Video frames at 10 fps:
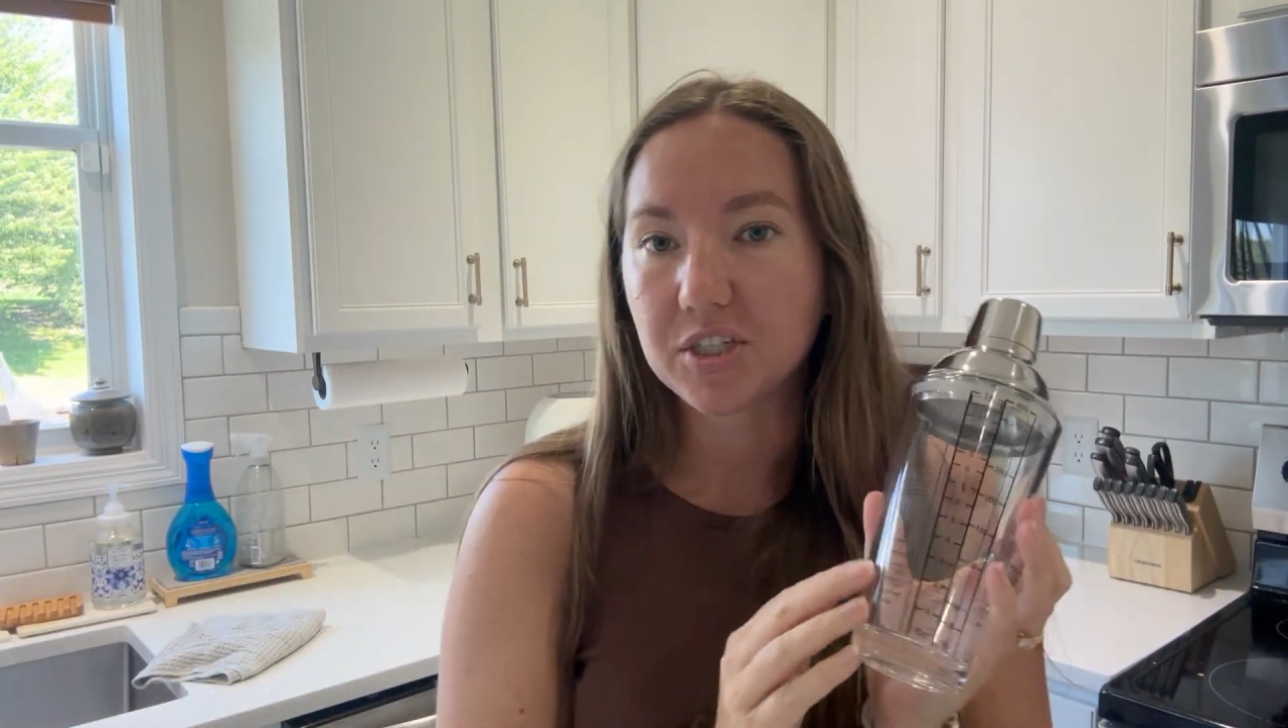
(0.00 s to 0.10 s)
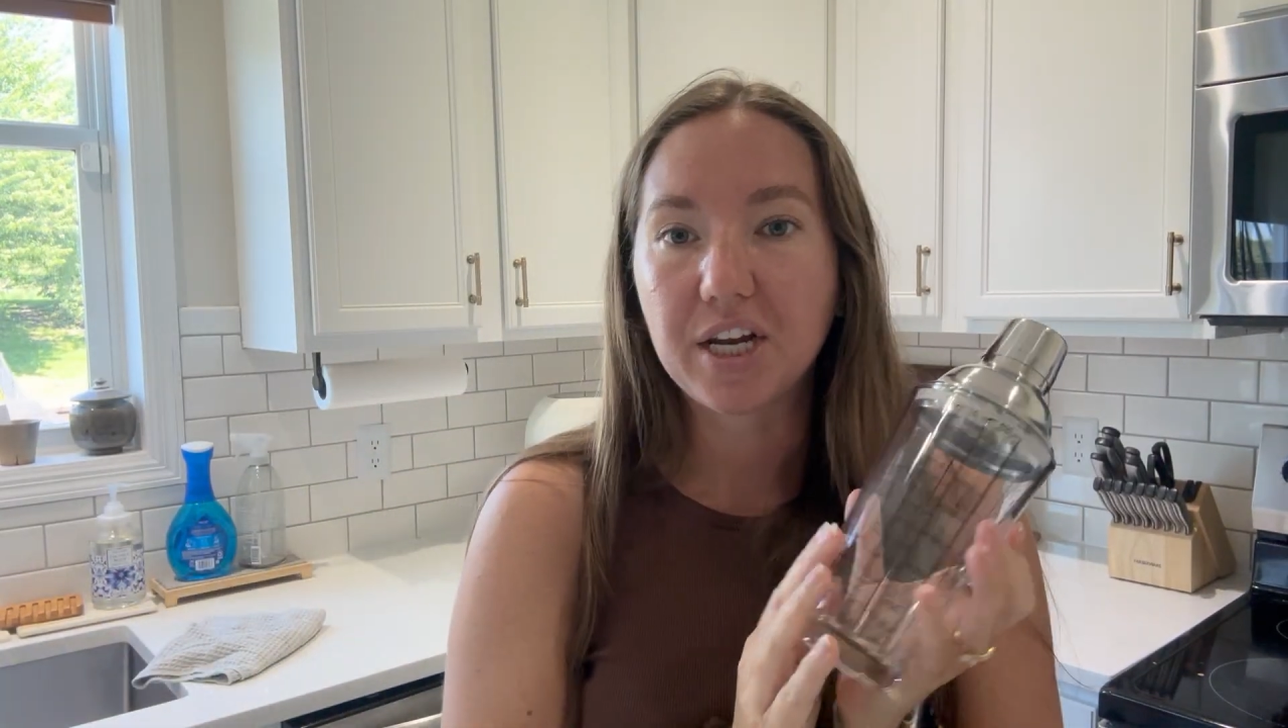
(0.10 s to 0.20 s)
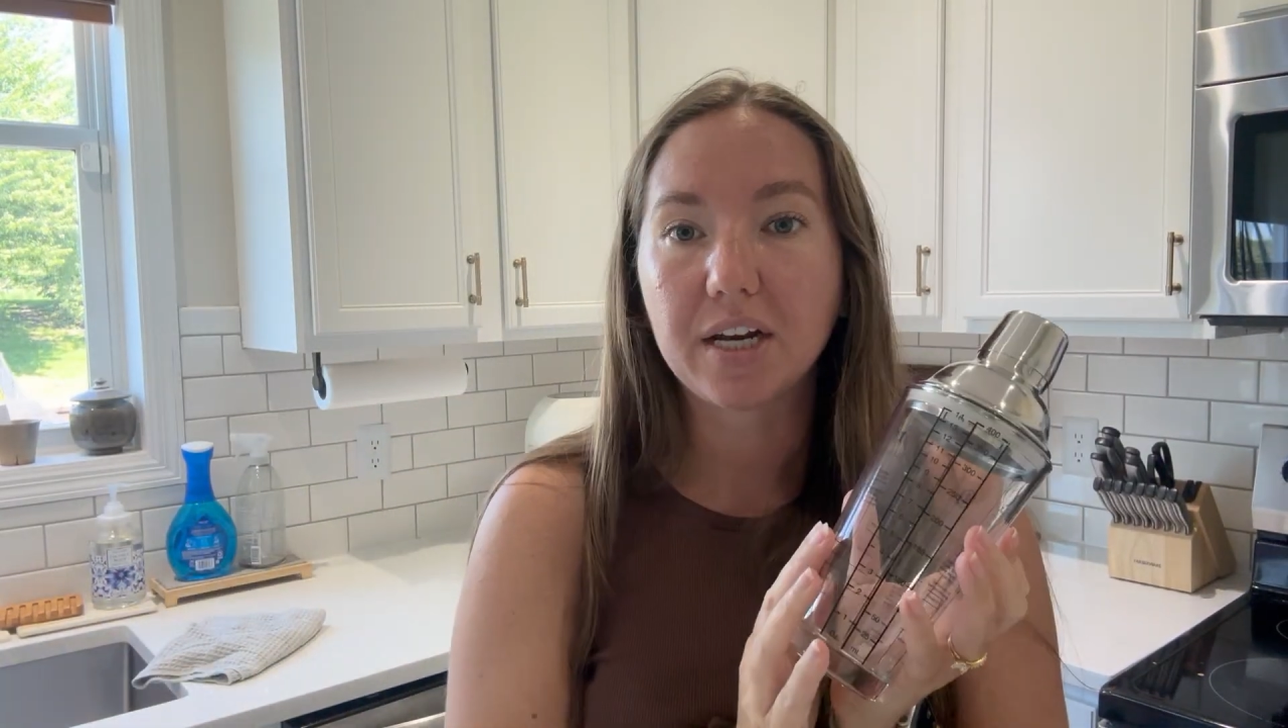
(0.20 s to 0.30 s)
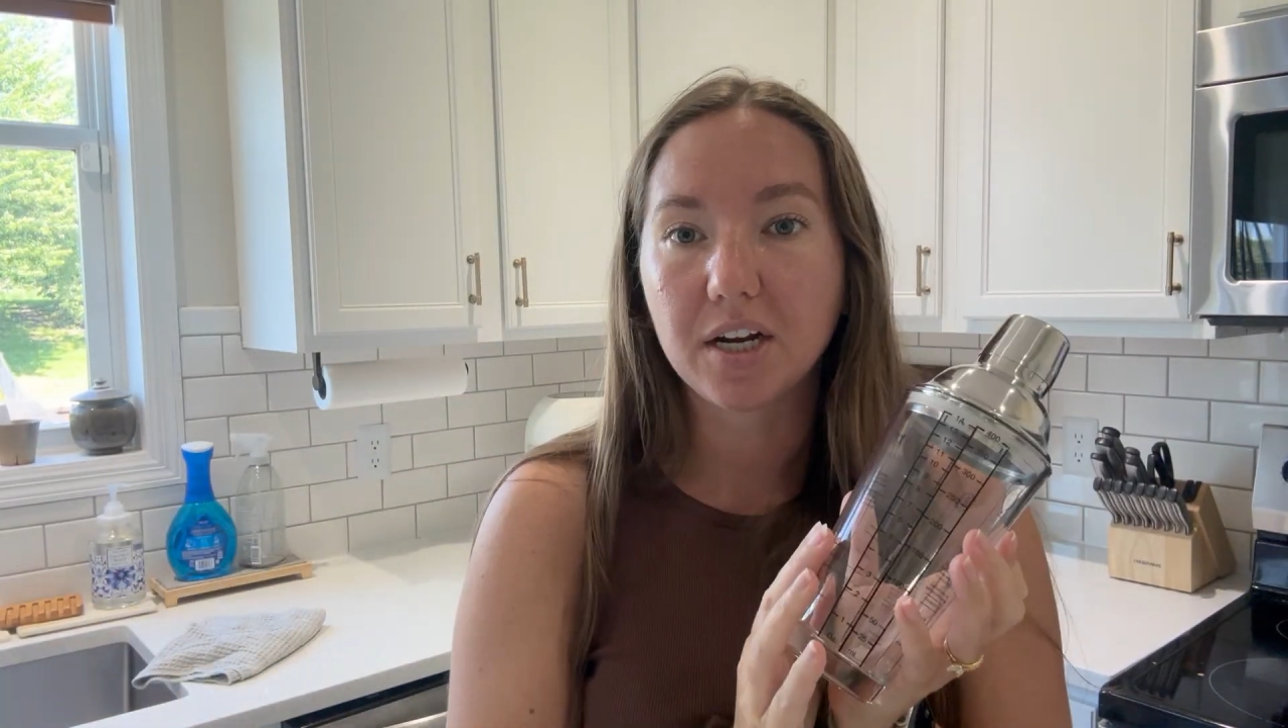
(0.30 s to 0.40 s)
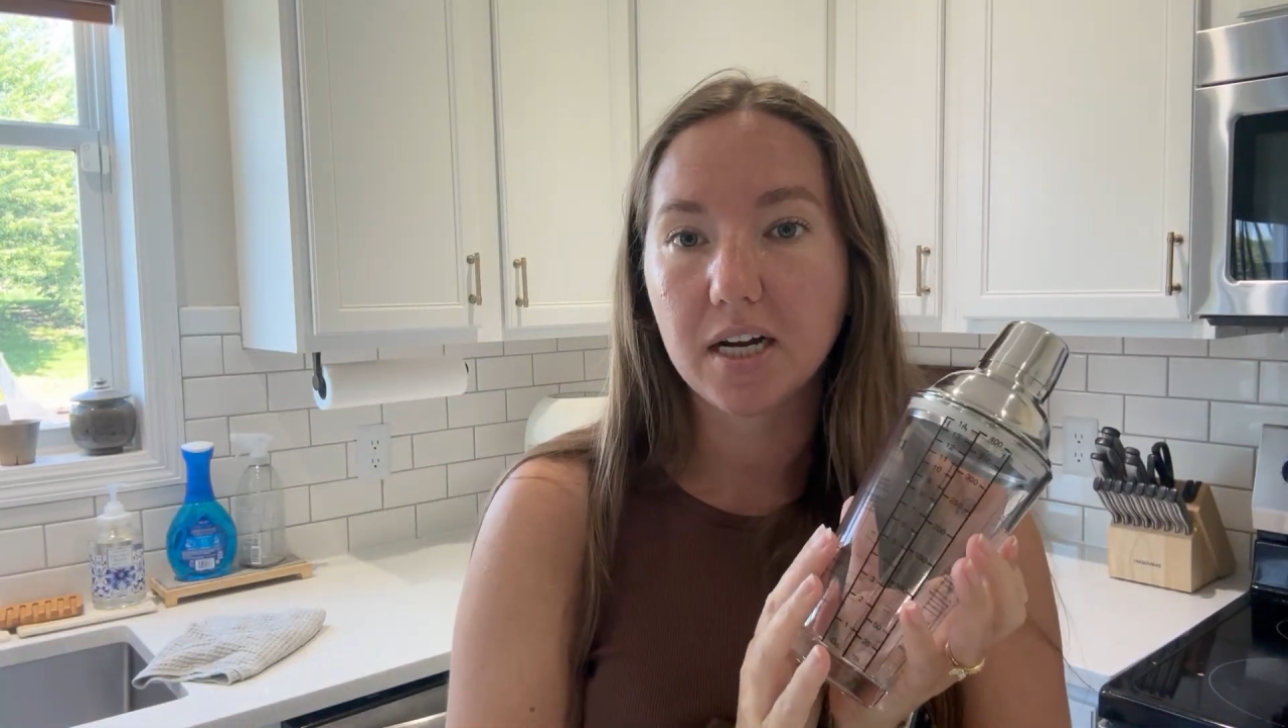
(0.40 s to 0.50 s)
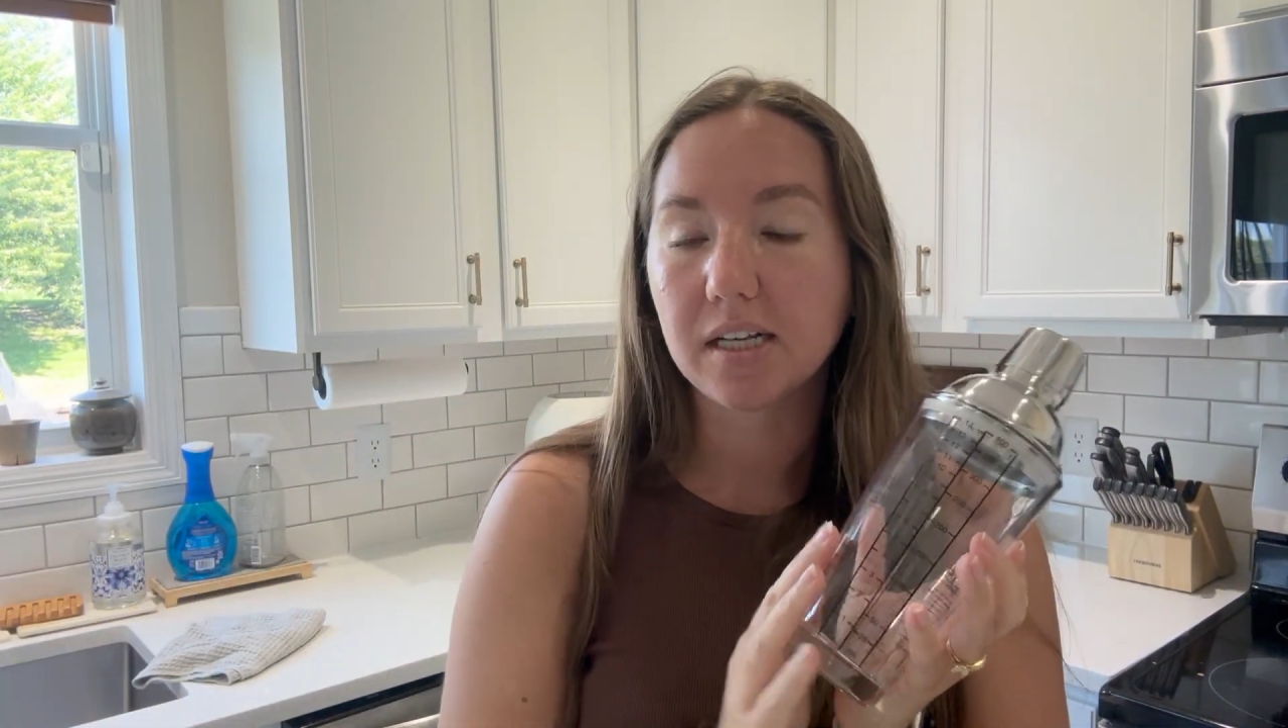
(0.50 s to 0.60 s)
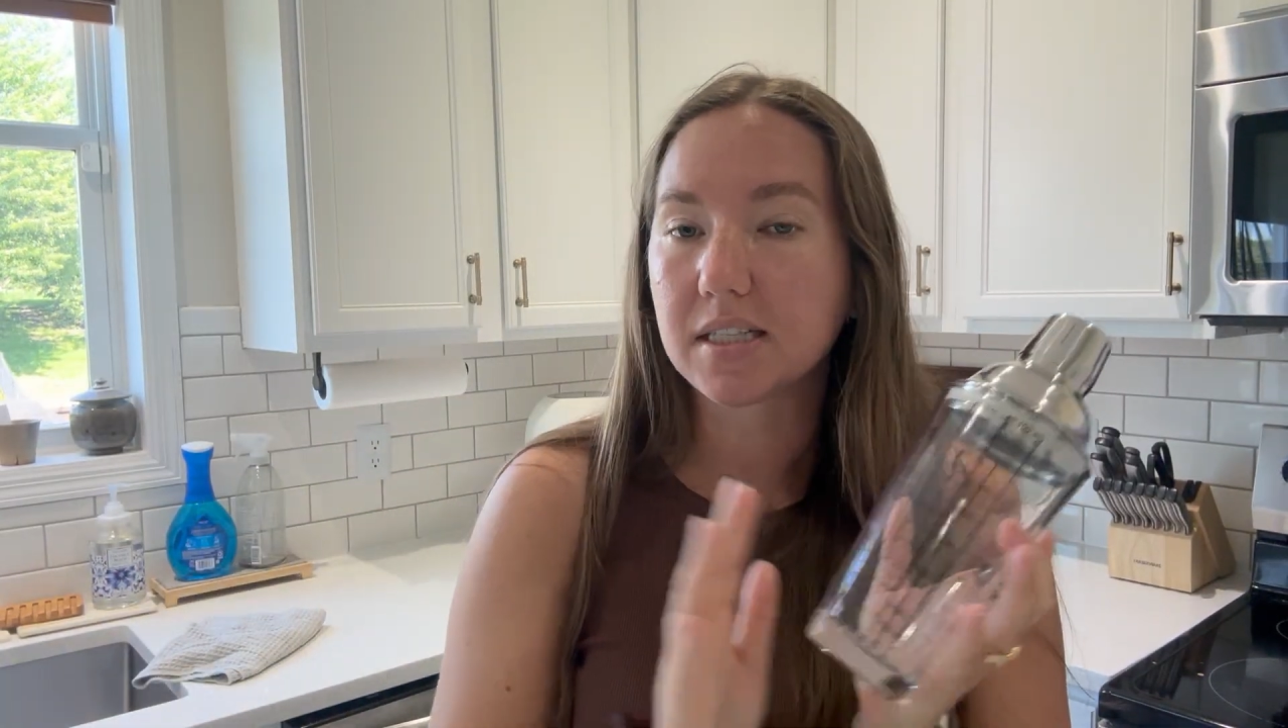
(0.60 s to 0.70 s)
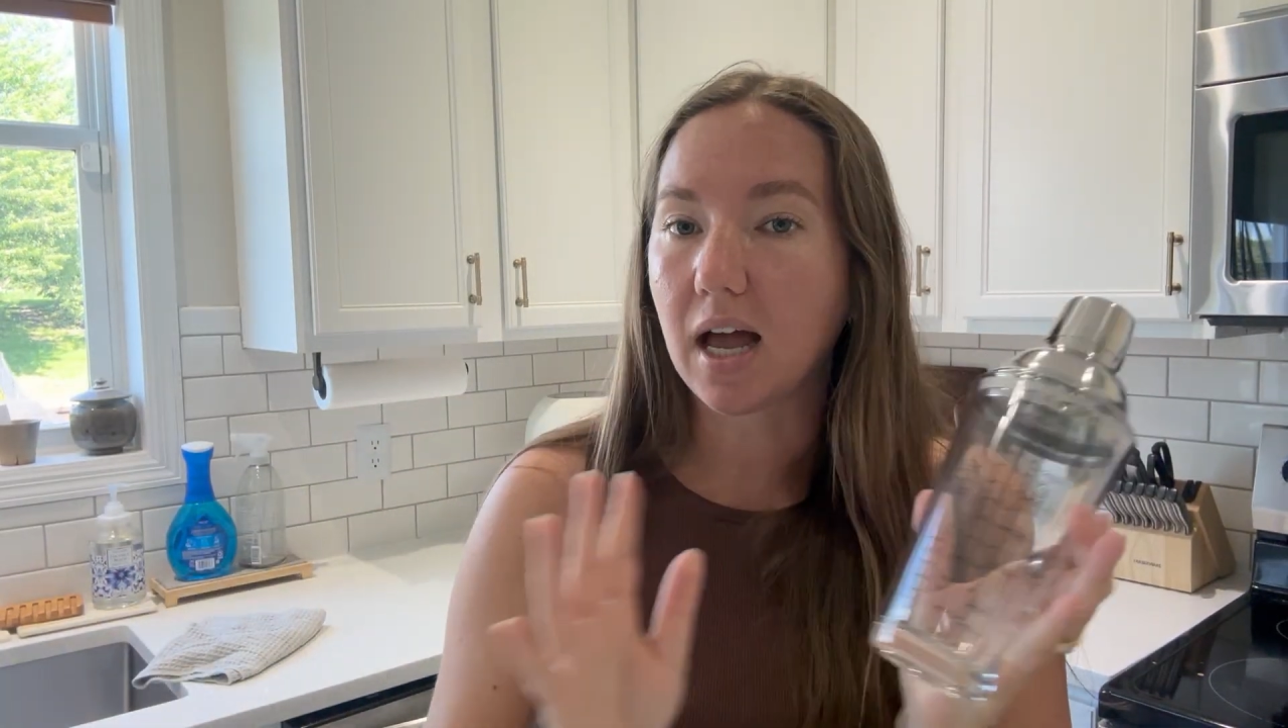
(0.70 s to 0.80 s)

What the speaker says: shaker is.